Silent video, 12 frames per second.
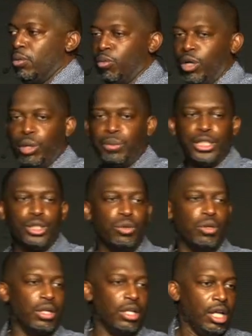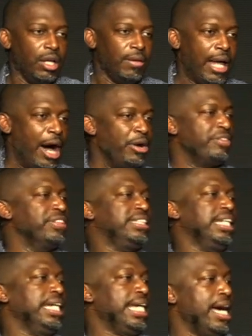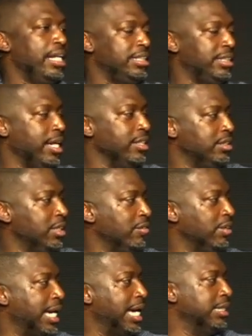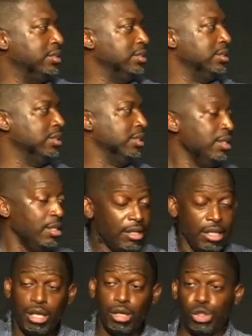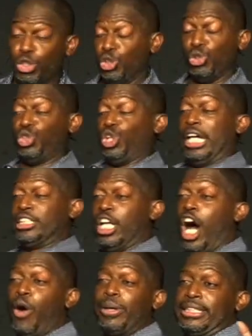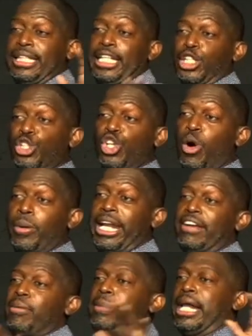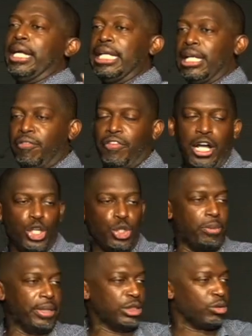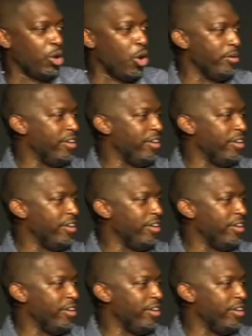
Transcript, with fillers: What are we doing? I don't even tell y'all to share the stuff like I should. You should, I should always tell you, you know what? Everybody need to follow newbies grow. Grove.